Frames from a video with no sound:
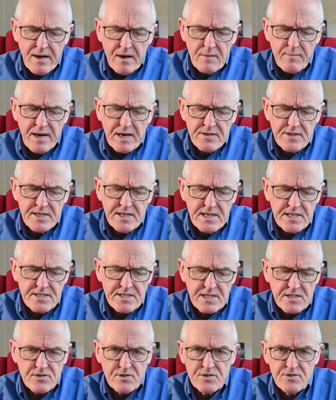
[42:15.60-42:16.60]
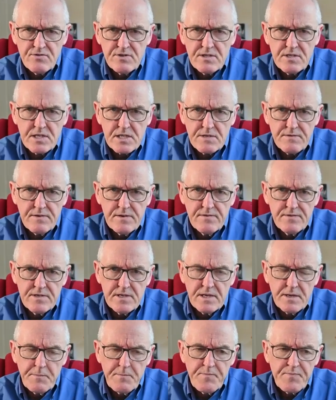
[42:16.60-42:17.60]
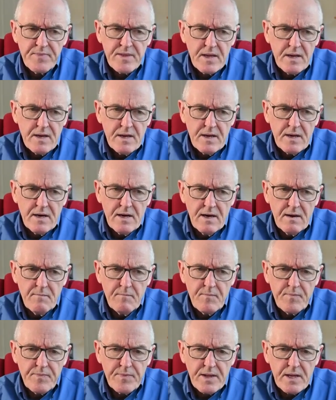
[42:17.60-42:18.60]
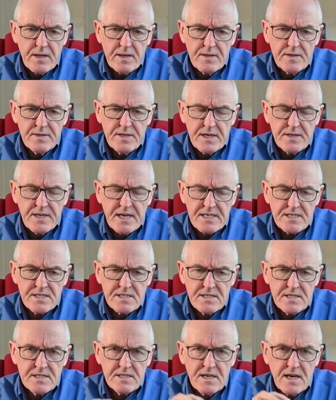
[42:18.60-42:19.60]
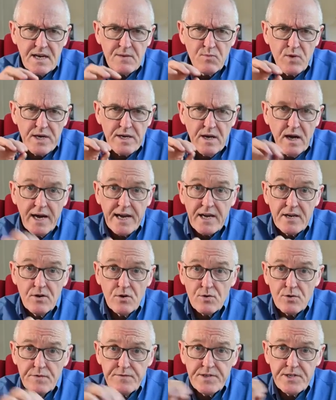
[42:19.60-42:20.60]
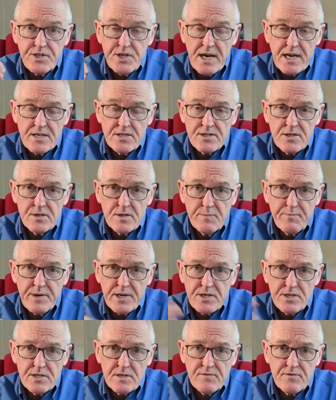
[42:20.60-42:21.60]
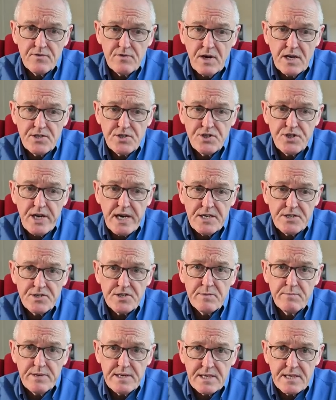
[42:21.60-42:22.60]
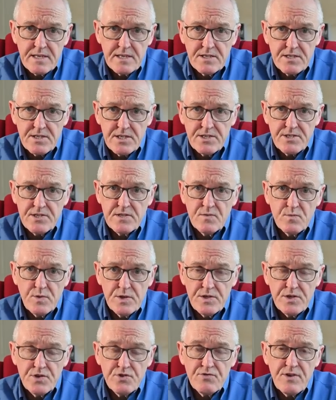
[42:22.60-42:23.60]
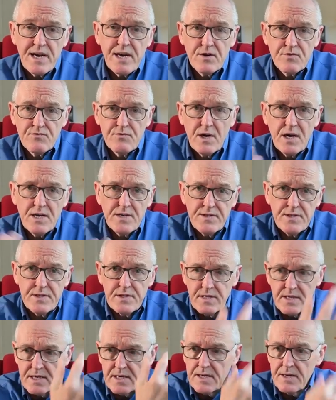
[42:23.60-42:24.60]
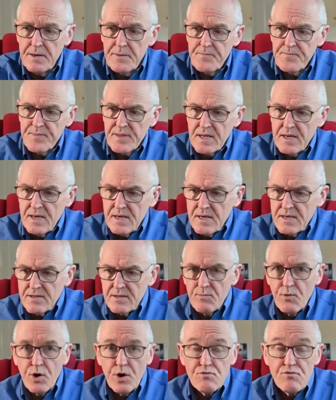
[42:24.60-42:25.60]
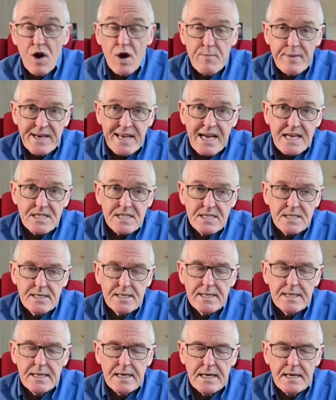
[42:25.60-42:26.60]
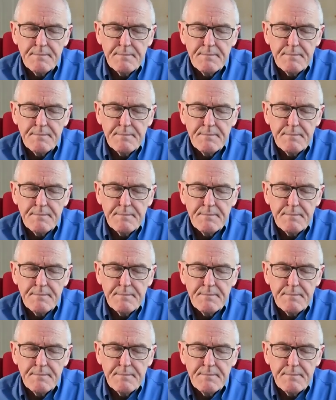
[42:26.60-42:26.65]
out about the year 600, 650, that's the time when iconography changed. So the pictures of Christ changed to being consistent with the shroud rather than the more Romanesque